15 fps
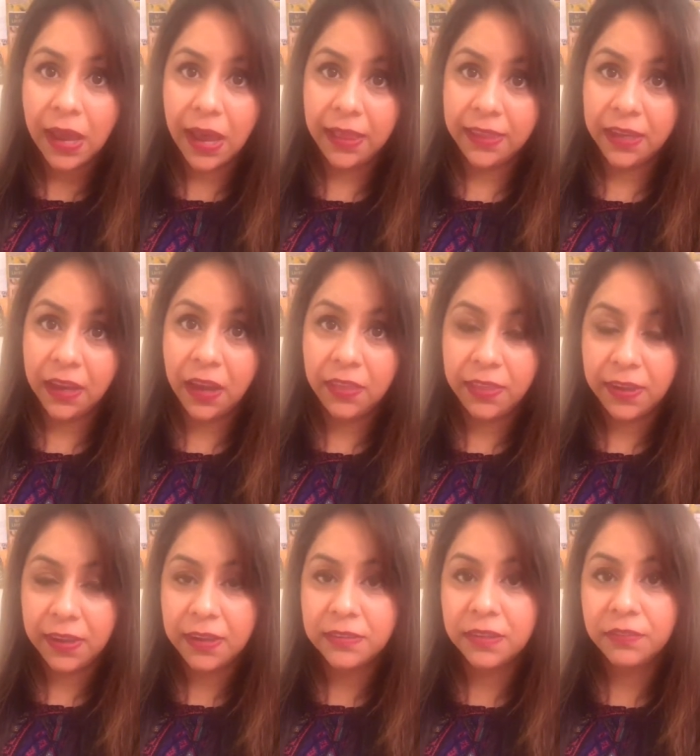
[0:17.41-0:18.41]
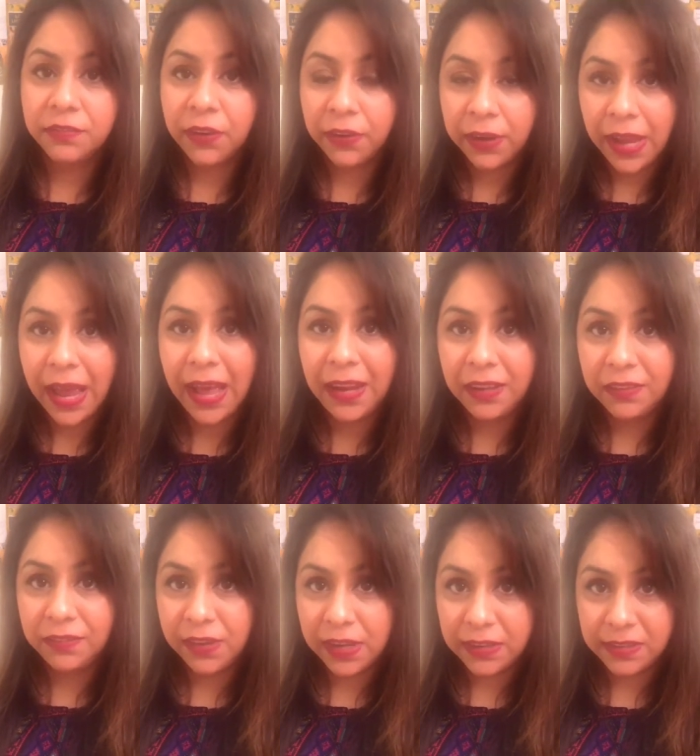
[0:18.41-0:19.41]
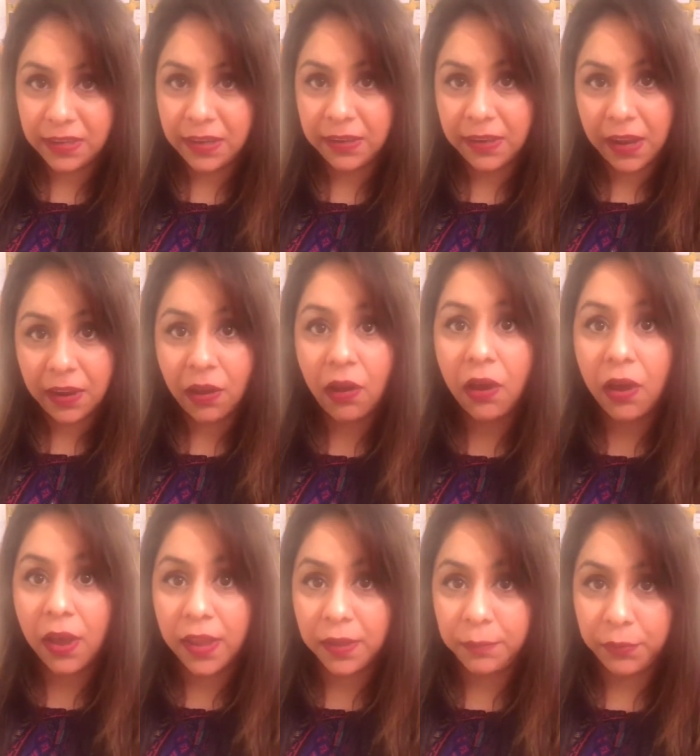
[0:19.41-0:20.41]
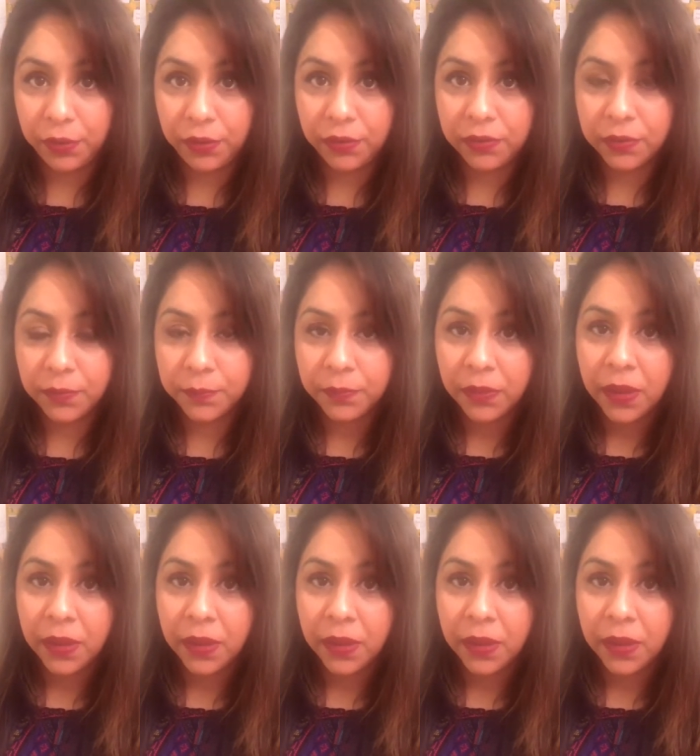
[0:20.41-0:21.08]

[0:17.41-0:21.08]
and the other is a very elevated and high mood.